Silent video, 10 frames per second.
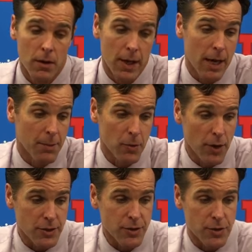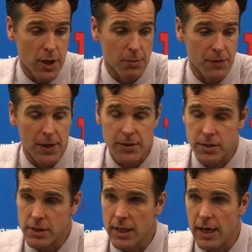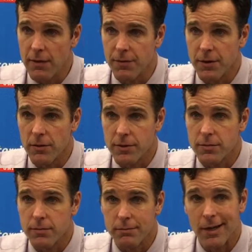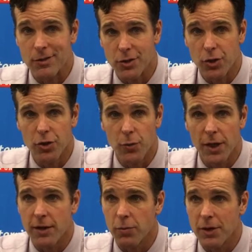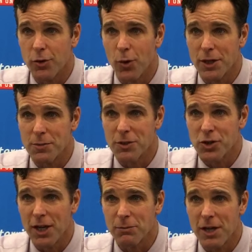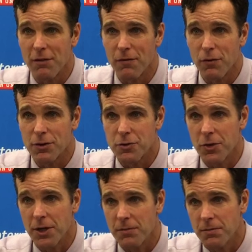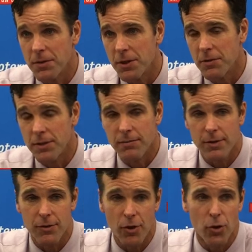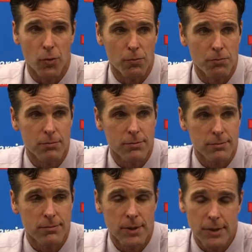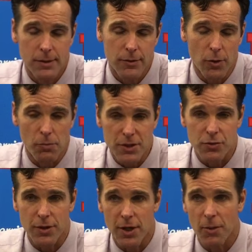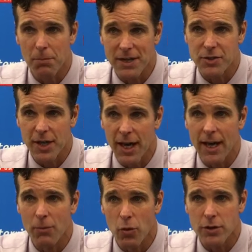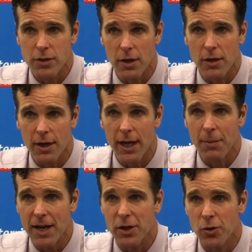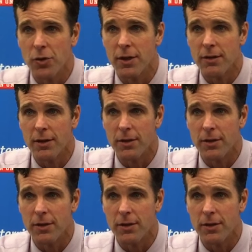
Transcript: Yeah, I mean, we're actually talking about that as a staff. You know, it's actually good that we get to play two exhibition games out of our first three. You know, and it's no mystery that our best game was our game at Union.